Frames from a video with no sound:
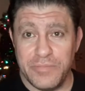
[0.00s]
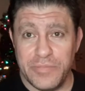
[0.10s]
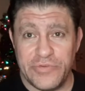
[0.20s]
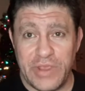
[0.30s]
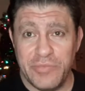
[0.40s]

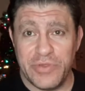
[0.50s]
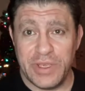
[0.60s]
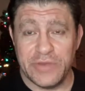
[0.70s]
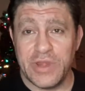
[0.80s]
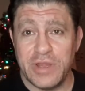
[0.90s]
Same
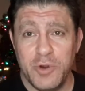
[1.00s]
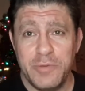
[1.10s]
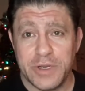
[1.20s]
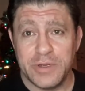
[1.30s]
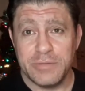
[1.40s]
thing as
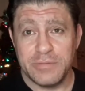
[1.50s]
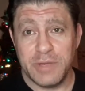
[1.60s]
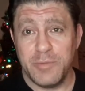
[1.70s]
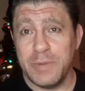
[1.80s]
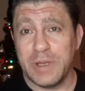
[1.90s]
9mm.
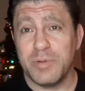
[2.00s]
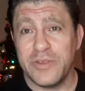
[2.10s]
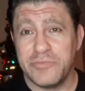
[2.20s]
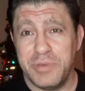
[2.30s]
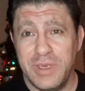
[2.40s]
9mm
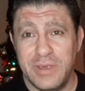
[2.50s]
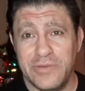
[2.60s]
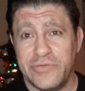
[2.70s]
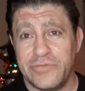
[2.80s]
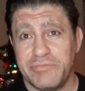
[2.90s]
plus P
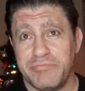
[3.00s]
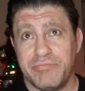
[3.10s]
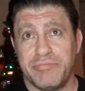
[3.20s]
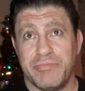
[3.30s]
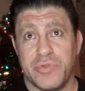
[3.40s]
is
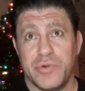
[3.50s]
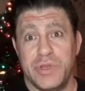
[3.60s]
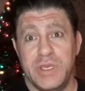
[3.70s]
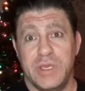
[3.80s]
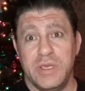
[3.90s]

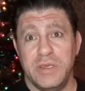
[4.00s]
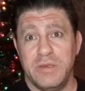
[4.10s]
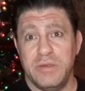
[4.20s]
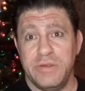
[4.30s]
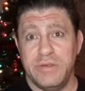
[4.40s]

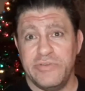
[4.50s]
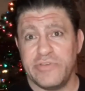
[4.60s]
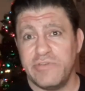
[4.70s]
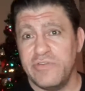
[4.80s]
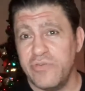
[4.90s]

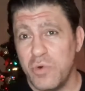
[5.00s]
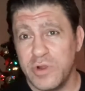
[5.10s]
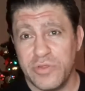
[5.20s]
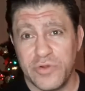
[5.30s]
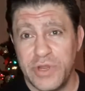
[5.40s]

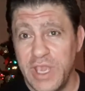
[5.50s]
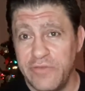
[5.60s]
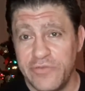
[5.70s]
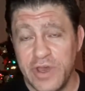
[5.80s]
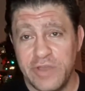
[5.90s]
37.4 to
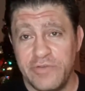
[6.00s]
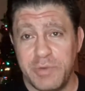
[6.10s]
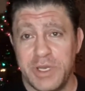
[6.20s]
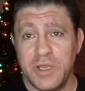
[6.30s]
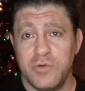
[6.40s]
38.5,
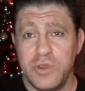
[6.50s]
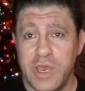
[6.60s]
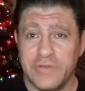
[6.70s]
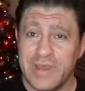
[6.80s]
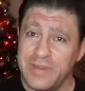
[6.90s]
depending who you
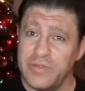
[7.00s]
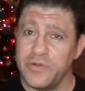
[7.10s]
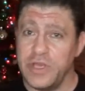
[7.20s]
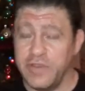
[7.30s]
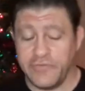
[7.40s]
ask. I think
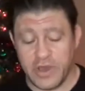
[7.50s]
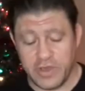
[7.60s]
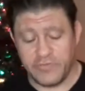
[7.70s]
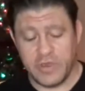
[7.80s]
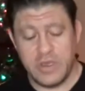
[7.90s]

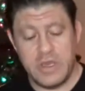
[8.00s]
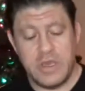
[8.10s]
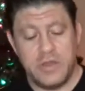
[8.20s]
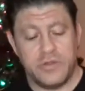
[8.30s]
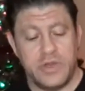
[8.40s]
38.5,
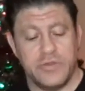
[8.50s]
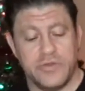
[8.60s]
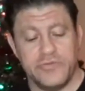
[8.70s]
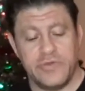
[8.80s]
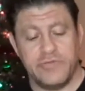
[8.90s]

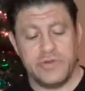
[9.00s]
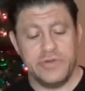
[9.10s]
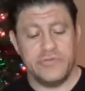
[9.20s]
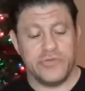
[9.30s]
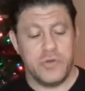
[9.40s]

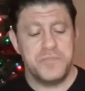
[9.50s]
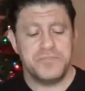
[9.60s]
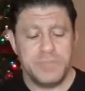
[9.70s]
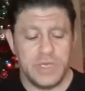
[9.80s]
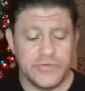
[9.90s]
38,500.
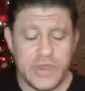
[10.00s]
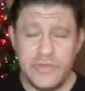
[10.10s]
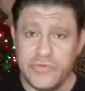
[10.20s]
So PSI.